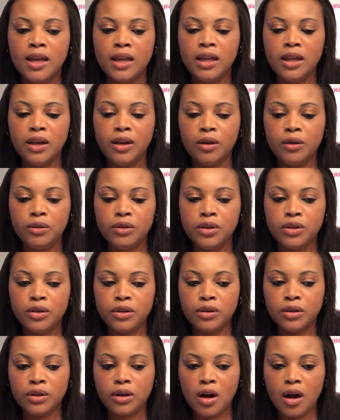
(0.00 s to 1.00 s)

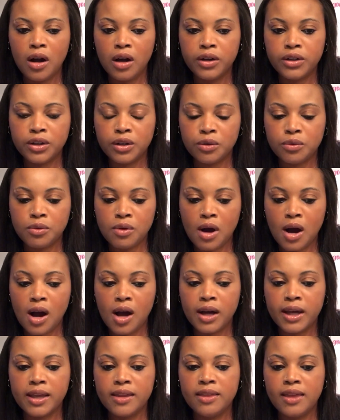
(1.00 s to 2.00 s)
you're on your
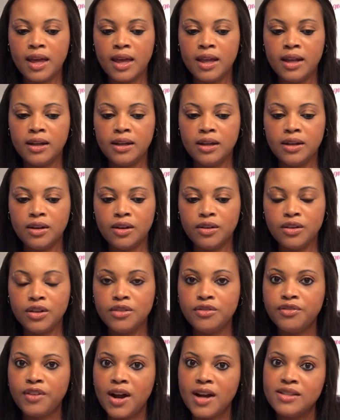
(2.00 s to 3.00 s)
walk, and then,
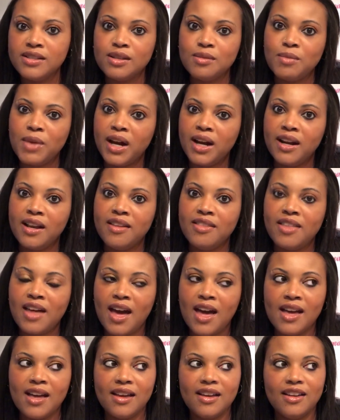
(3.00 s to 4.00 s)
you find somebody
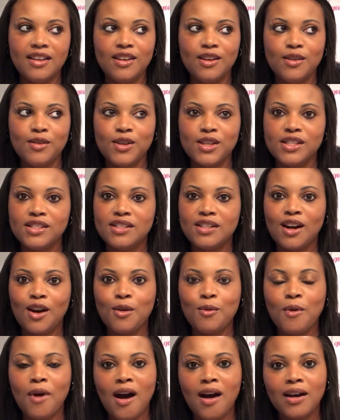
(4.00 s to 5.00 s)
that, can
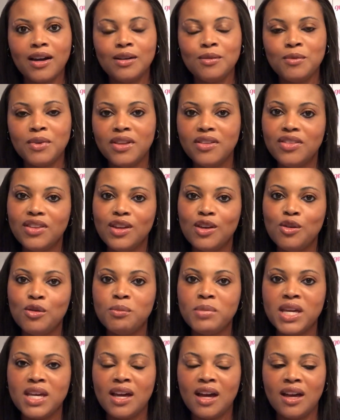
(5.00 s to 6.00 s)
start walking with you
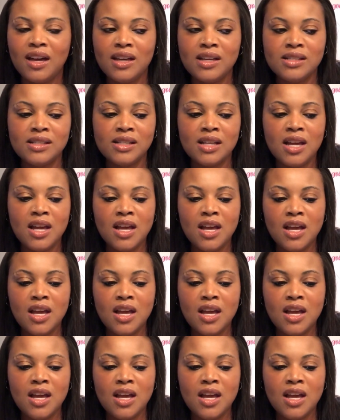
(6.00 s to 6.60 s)
because